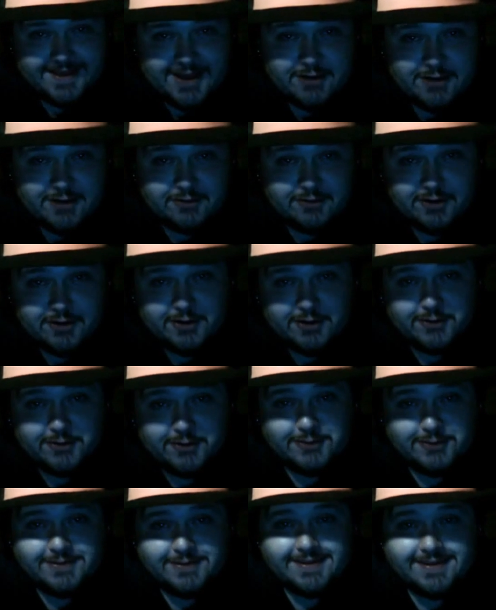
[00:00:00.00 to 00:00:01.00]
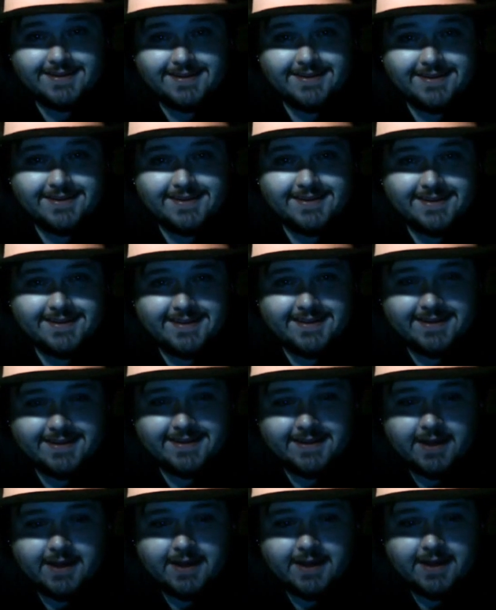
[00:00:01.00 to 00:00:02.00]
I don't know.
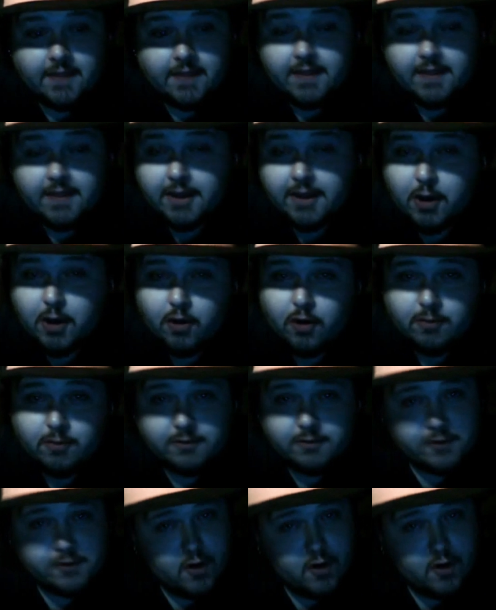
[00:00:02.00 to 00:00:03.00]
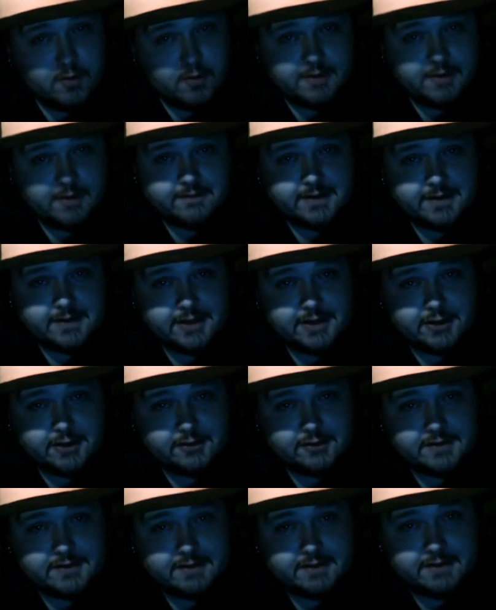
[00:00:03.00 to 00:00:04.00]
I think on almost all my
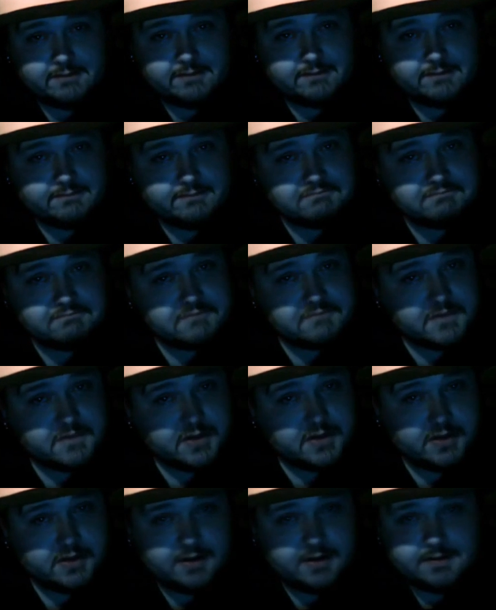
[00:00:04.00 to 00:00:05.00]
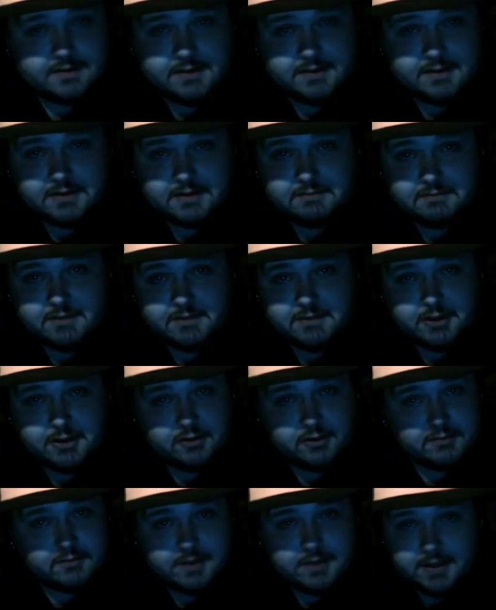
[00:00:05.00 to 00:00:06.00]
videos I've cussed a
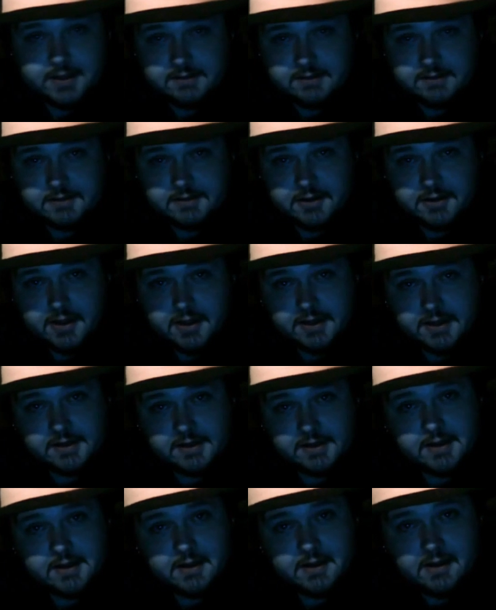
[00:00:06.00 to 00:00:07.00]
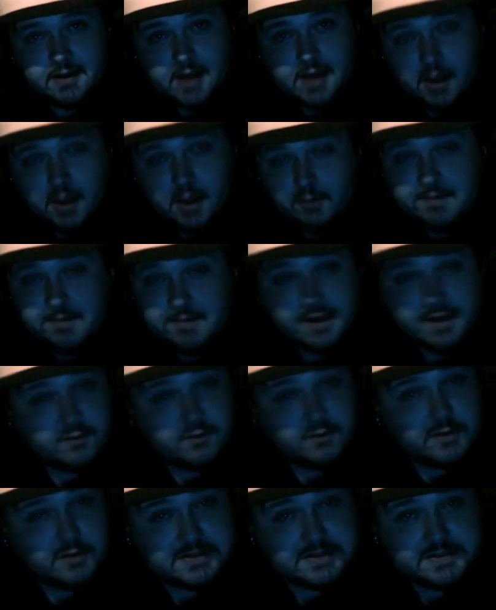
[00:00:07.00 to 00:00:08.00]
little bit. You know, I didn't I went back
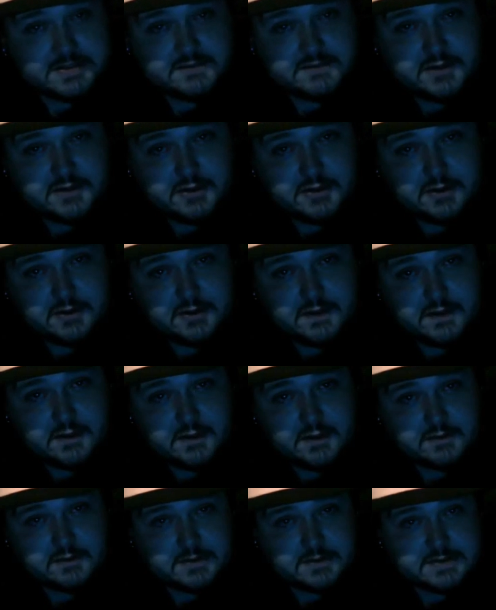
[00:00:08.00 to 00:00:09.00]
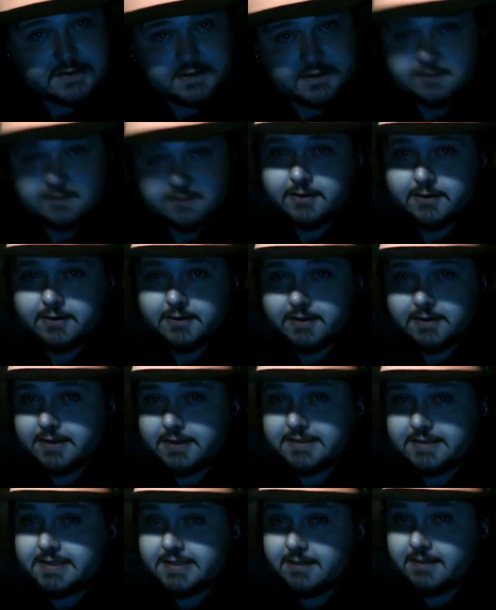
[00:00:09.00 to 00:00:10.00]
and watched this video and I thought to myself, you know, it
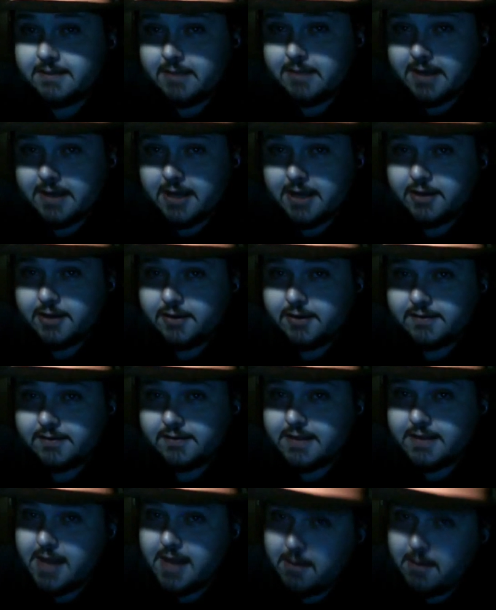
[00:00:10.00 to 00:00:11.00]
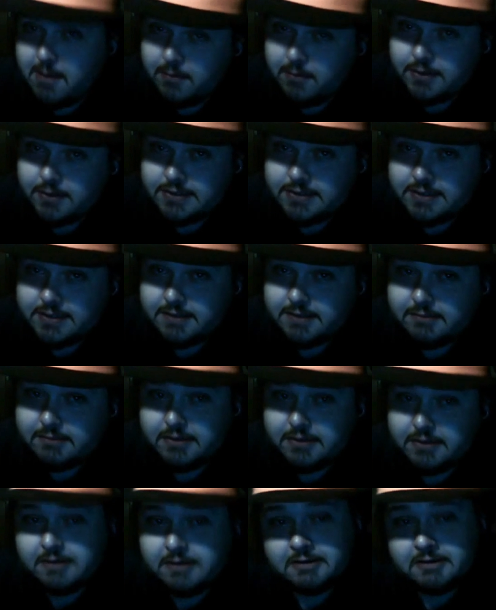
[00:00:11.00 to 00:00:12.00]
didn't seem like I cussed that much in it,
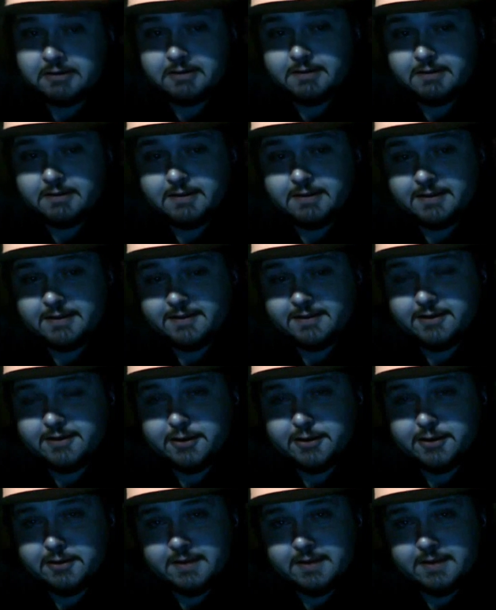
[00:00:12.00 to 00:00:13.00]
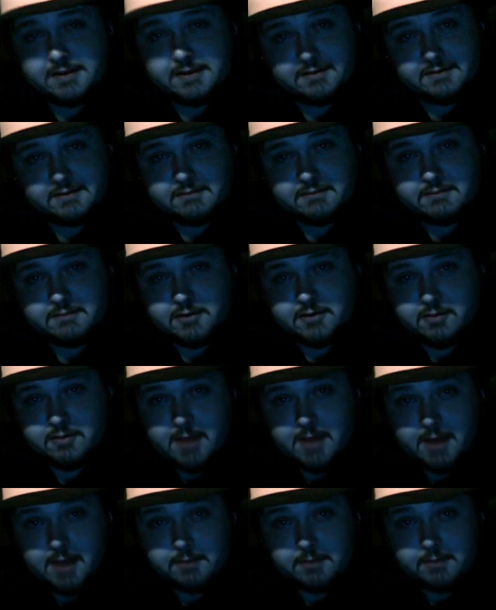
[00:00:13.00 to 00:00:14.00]
but, you know, that's, you know,
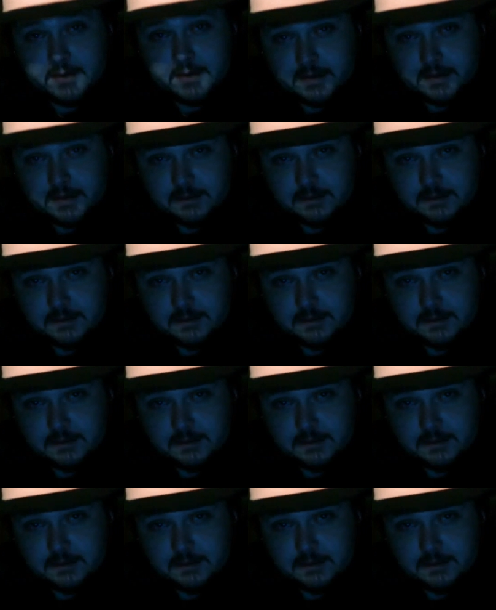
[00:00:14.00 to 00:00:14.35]
my opinion.